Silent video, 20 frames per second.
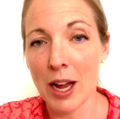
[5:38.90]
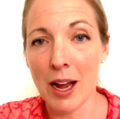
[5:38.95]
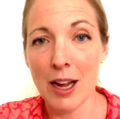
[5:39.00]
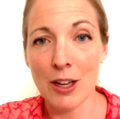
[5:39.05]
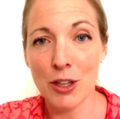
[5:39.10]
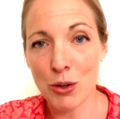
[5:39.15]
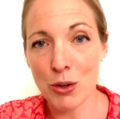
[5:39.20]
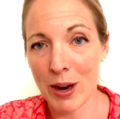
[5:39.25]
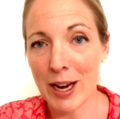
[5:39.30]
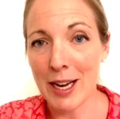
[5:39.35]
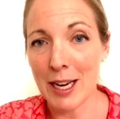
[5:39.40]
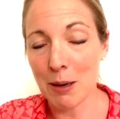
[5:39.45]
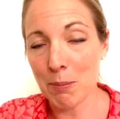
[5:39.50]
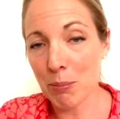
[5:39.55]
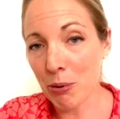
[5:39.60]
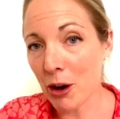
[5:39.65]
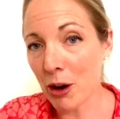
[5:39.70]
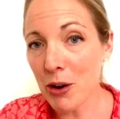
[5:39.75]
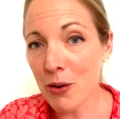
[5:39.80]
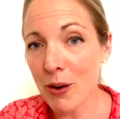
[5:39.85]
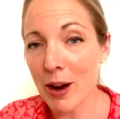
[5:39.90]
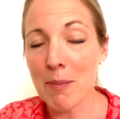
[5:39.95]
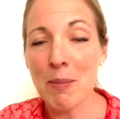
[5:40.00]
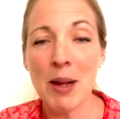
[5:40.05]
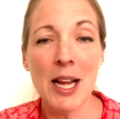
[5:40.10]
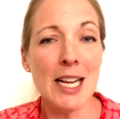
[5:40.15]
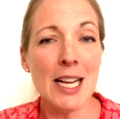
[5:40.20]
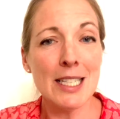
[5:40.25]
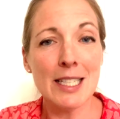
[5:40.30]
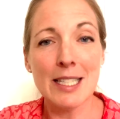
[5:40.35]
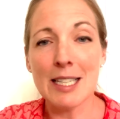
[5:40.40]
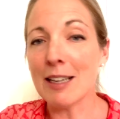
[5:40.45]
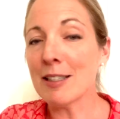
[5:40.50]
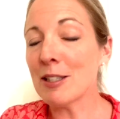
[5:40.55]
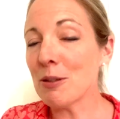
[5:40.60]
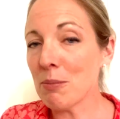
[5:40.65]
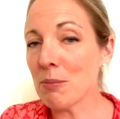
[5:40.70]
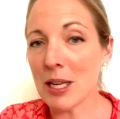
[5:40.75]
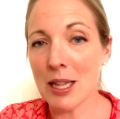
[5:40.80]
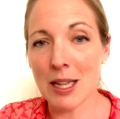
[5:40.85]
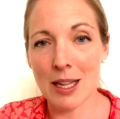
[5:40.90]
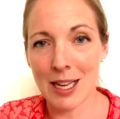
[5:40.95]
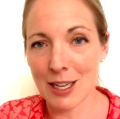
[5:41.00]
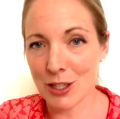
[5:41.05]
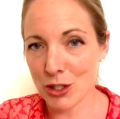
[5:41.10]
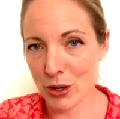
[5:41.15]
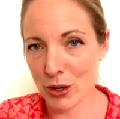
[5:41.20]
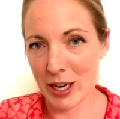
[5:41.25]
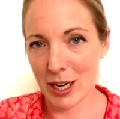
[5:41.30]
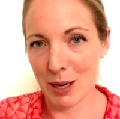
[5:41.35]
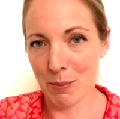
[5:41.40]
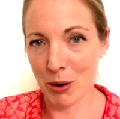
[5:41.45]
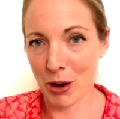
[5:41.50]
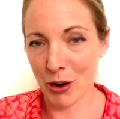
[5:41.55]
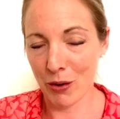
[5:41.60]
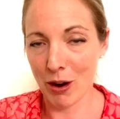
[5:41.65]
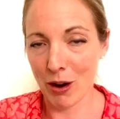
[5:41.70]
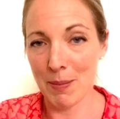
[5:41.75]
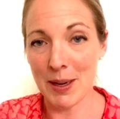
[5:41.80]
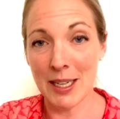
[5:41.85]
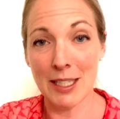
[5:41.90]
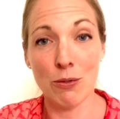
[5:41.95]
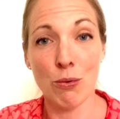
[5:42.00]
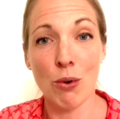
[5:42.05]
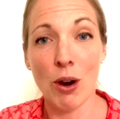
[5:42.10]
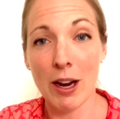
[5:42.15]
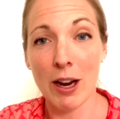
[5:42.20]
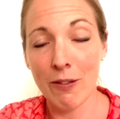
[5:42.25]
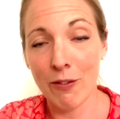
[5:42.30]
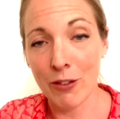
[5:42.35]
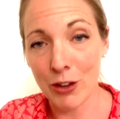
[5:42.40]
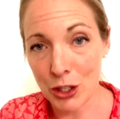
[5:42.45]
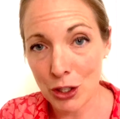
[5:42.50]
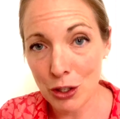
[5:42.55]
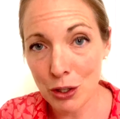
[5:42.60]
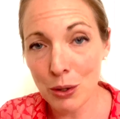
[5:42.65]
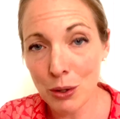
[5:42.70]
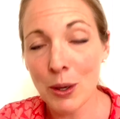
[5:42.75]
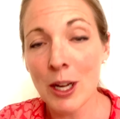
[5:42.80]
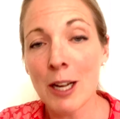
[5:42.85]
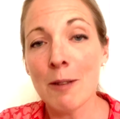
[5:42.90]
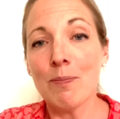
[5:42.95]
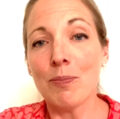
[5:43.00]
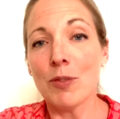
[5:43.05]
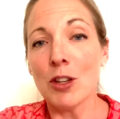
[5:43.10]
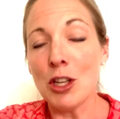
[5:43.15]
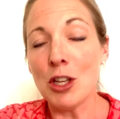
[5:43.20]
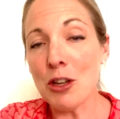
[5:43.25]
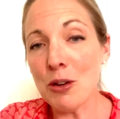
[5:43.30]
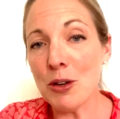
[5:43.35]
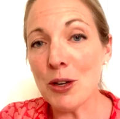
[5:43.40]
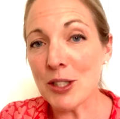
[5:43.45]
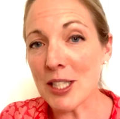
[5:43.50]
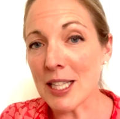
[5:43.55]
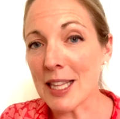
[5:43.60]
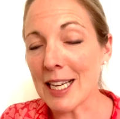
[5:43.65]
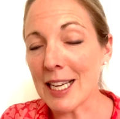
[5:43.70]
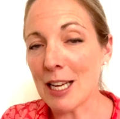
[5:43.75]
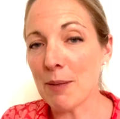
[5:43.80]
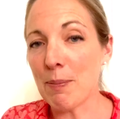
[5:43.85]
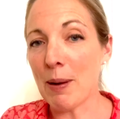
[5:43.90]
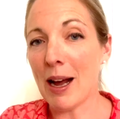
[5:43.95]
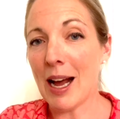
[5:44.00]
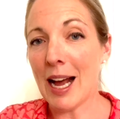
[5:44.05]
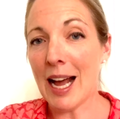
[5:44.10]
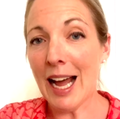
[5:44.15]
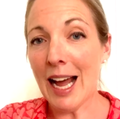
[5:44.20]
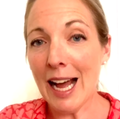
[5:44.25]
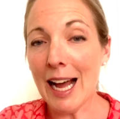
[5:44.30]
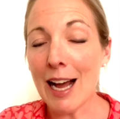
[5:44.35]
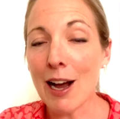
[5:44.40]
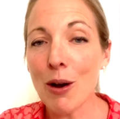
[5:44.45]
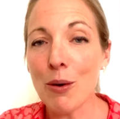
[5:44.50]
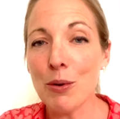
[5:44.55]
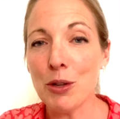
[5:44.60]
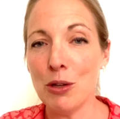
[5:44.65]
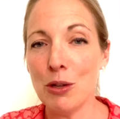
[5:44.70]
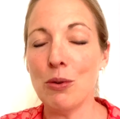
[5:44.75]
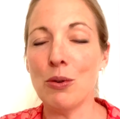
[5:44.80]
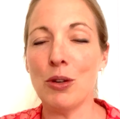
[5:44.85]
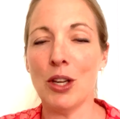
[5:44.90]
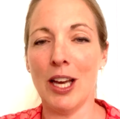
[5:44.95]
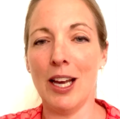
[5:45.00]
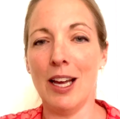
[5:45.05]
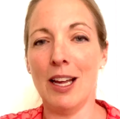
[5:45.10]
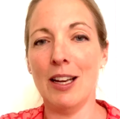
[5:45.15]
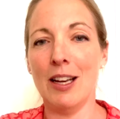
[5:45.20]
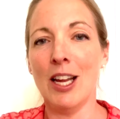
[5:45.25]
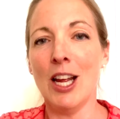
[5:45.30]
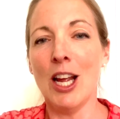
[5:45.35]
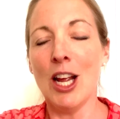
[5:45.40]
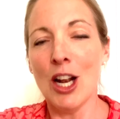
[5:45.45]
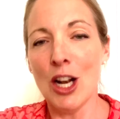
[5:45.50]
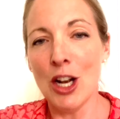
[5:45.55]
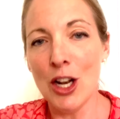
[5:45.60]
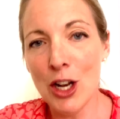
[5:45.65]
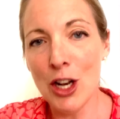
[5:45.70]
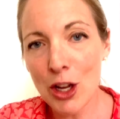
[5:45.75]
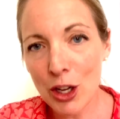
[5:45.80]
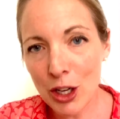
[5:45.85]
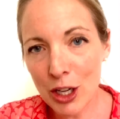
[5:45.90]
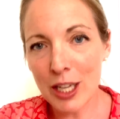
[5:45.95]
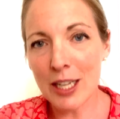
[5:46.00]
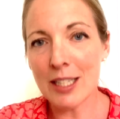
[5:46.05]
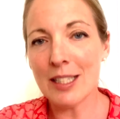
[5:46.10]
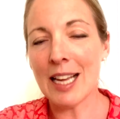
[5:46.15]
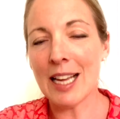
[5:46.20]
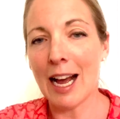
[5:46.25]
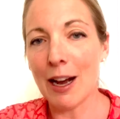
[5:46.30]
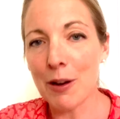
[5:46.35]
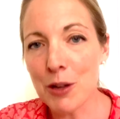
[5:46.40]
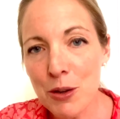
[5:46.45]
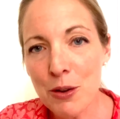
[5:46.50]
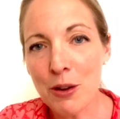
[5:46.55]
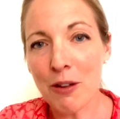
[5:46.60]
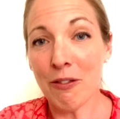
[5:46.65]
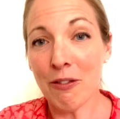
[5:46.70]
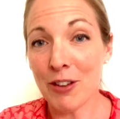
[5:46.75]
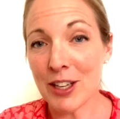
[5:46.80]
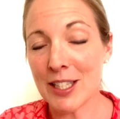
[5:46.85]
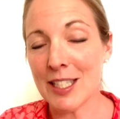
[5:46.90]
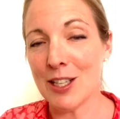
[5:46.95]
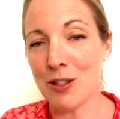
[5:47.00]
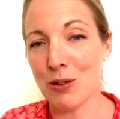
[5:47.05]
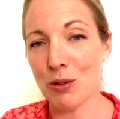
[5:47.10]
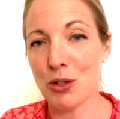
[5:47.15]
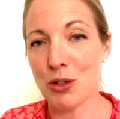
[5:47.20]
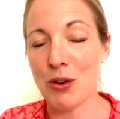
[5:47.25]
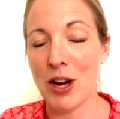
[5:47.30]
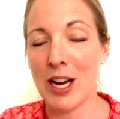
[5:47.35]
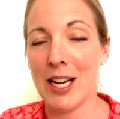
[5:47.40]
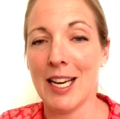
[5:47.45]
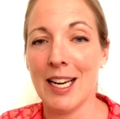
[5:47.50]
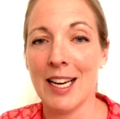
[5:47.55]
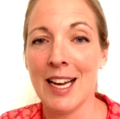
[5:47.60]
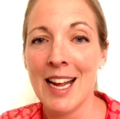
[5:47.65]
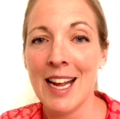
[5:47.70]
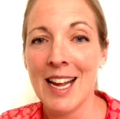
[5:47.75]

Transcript: training program doesn't mean that that training program is right for you. You need to think about how you can look at how you can fit in your training